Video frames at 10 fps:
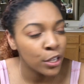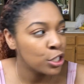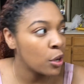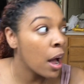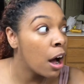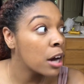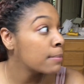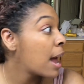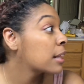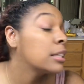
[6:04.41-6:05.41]
So I
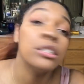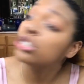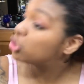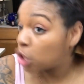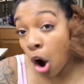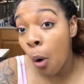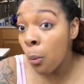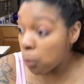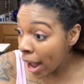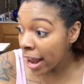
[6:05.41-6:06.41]
automatically go,
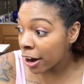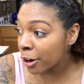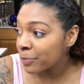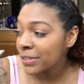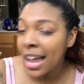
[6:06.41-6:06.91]
where?